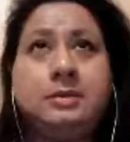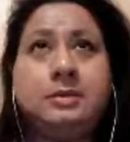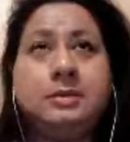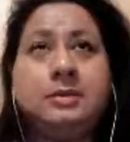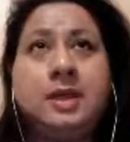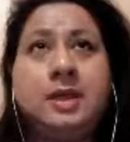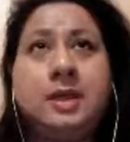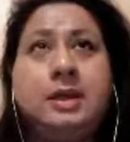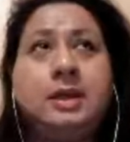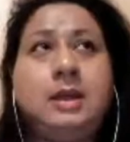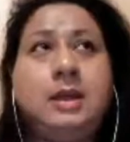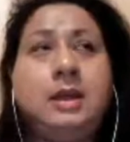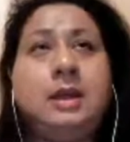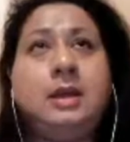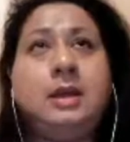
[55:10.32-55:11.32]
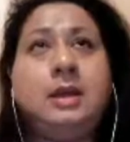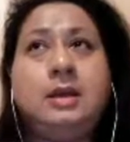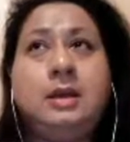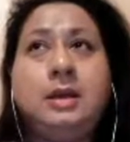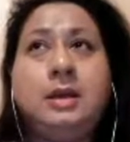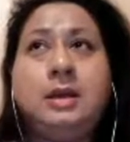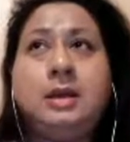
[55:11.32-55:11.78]
taking
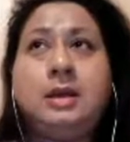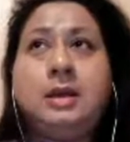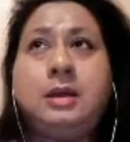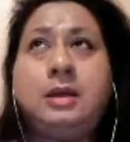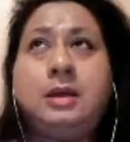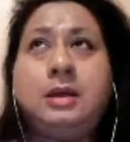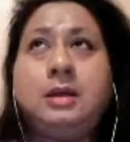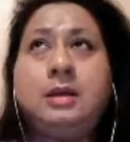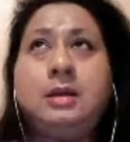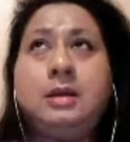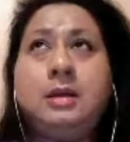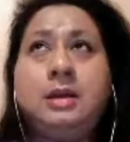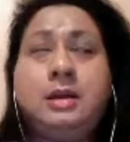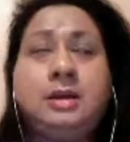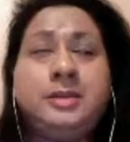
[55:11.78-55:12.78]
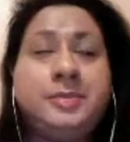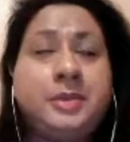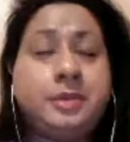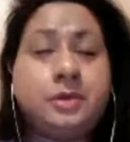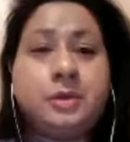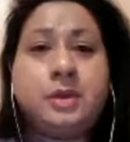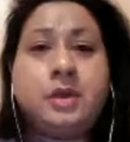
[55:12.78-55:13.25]

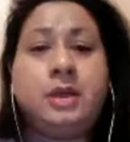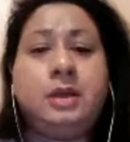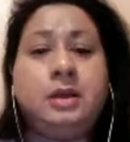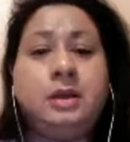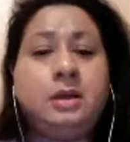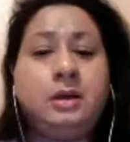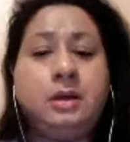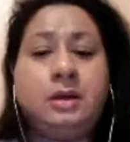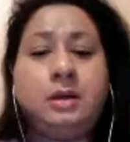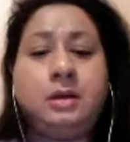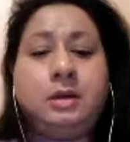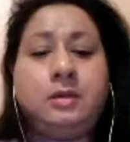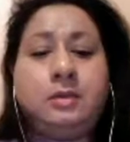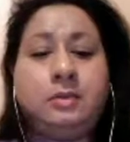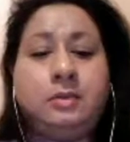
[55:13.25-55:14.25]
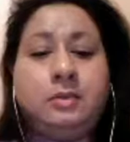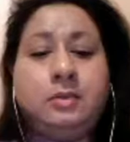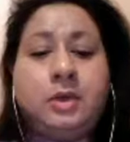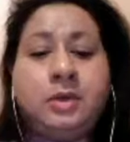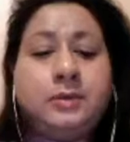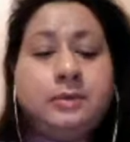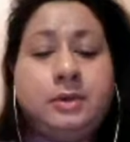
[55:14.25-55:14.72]
husbandry and
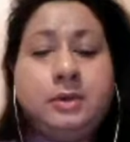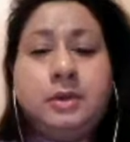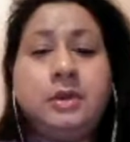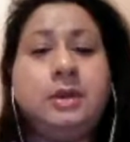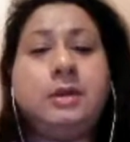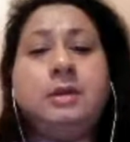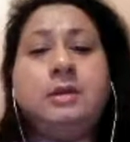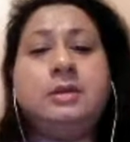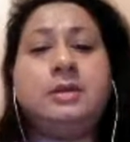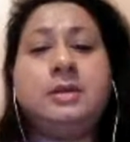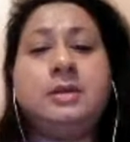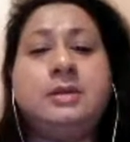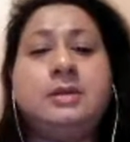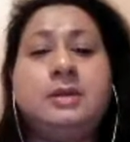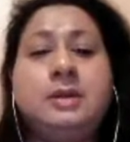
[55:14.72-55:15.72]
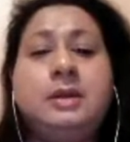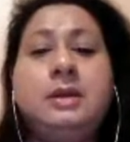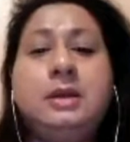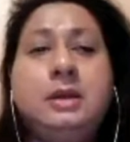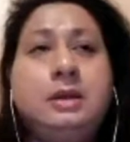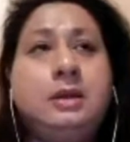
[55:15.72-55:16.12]
wifehood seriously.